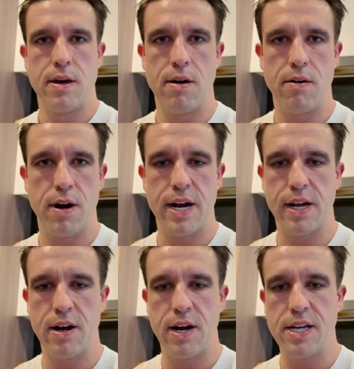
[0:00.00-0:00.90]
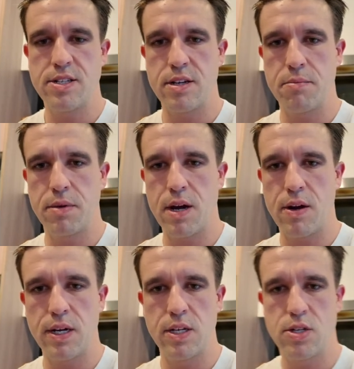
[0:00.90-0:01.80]
All right, guys, I'm
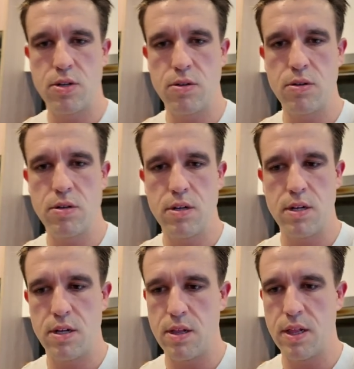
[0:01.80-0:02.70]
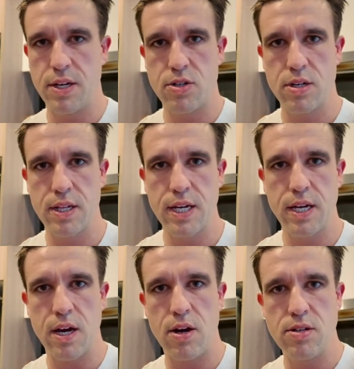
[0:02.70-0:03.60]
going to literally
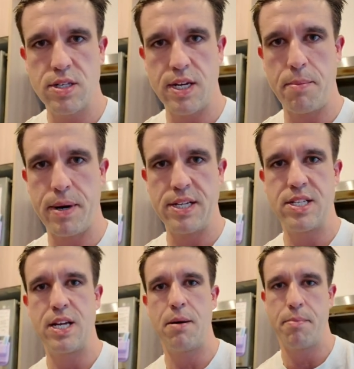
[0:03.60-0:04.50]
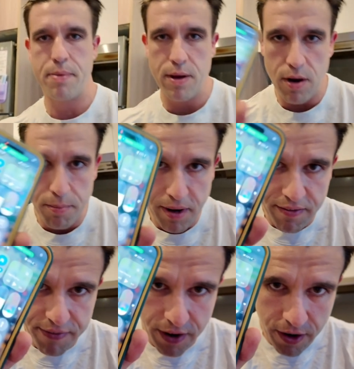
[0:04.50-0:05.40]
go step by step on my
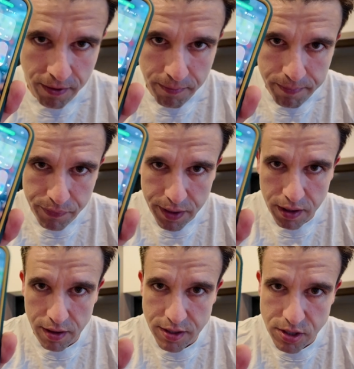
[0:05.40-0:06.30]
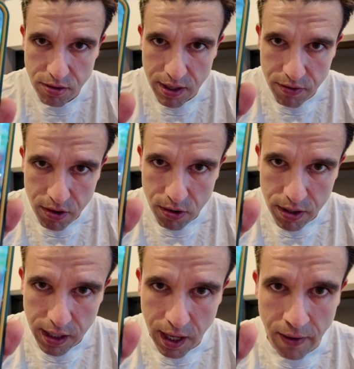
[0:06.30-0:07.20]
phone. I've got the screen
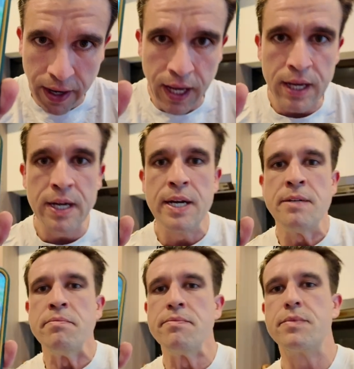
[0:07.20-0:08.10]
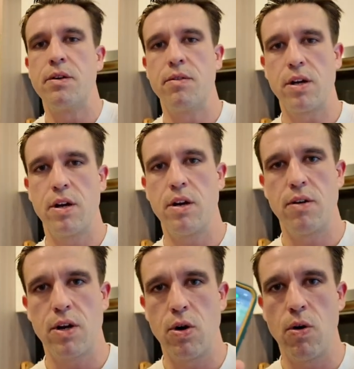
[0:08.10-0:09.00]
recording going. We're going to
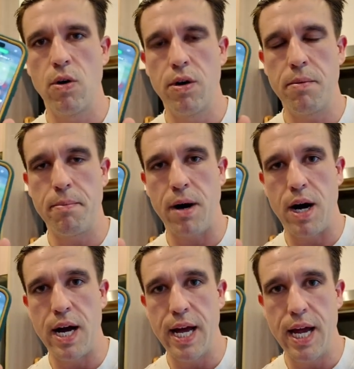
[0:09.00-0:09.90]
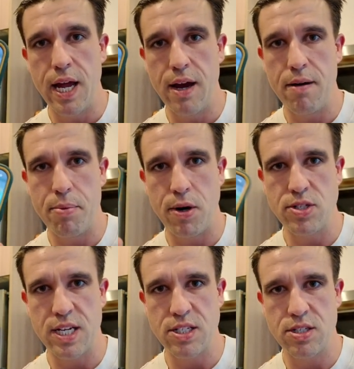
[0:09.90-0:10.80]
record my
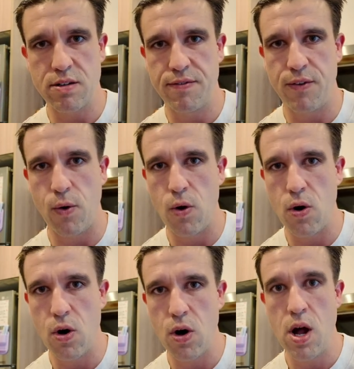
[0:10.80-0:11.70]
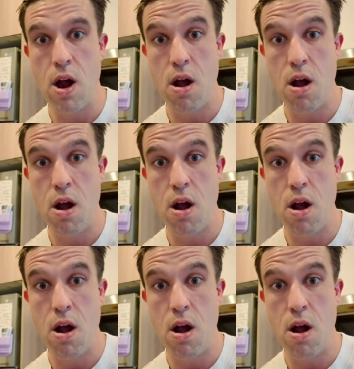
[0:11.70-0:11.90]
process for